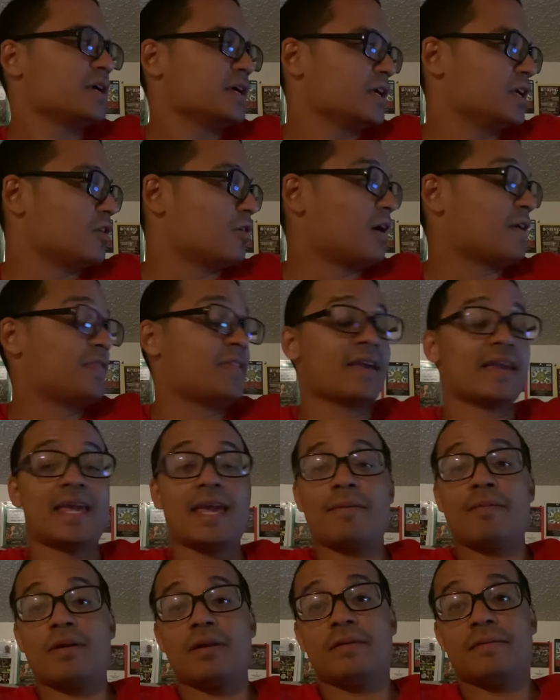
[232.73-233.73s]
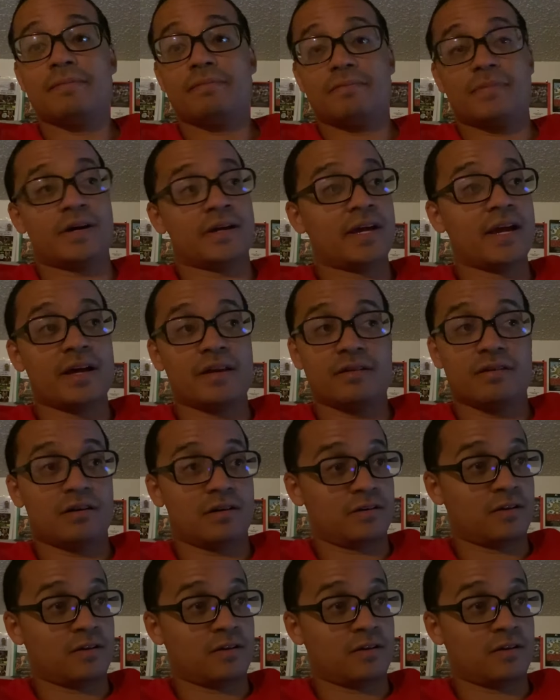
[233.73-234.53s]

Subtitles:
You know, I think him and, again,